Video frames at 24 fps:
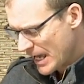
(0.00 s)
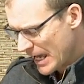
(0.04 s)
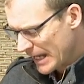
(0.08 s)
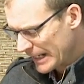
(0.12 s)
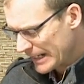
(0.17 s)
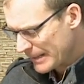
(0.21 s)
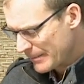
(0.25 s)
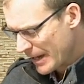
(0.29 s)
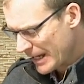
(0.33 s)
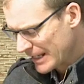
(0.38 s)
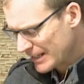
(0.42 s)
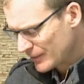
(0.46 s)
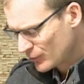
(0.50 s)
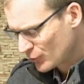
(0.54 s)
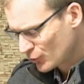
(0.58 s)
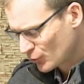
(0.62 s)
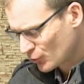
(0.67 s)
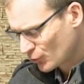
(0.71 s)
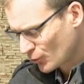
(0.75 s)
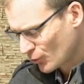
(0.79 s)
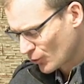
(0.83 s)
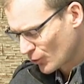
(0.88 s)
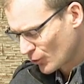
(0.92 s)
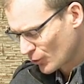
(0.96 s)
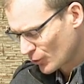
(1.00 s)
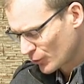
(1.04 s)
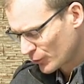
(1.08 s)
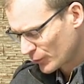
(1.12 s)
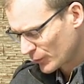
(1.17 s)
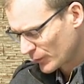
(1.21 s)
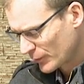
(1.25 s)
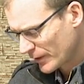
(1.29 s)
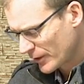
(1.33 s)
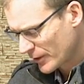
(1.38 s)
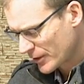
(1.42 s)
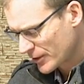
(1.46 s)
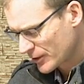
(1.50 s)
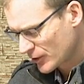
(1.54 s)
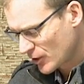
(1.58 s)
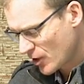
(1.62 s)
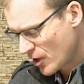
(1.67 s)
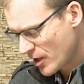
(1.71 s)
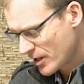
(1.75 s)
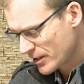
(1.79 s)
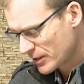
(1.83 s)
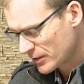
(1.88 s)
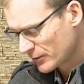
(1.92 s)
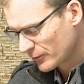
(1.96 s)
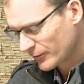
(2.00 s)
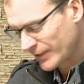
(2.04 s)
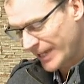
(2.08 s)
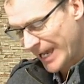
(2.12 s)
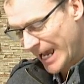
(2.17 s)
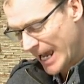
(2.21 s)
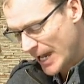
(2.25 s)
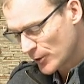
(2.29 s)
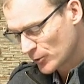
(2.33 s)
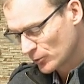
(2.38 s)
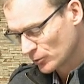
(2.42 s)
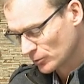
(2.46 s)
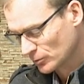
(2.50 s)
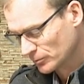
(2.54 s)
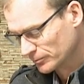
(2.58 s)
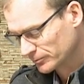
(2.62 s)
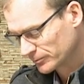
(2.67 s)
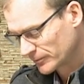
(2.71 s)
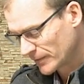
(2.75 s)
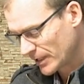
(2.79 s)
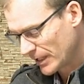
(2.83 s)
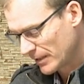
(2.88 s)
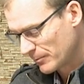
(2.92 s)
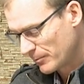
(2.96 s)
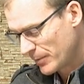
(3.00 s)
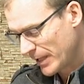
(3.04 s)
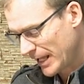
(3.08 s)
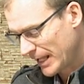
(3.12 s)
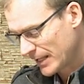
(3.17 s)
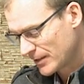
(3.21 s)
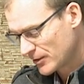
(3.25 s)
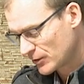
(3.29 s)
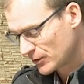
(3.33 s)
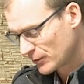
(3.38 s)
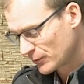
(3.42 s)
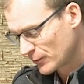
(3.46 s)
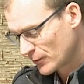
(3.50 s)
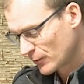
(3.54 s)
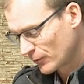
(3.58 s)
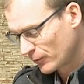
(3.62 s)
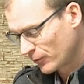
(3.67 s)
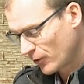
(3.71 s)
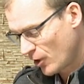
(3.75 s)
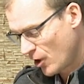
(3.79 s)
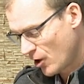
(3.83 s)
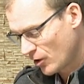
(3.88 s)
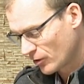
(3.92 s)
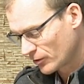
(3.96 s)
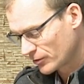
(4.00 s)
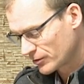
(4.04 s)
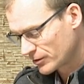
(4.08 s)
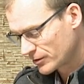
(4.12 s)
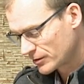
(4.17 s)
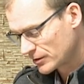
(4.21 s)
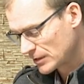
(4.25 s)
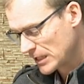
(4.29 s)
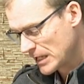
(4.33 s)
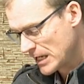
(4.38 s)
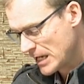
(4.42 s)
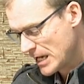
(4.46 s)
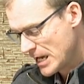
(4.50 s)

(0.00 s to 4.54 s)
and he made stores for various kinds of cattle, and pens for the flocks.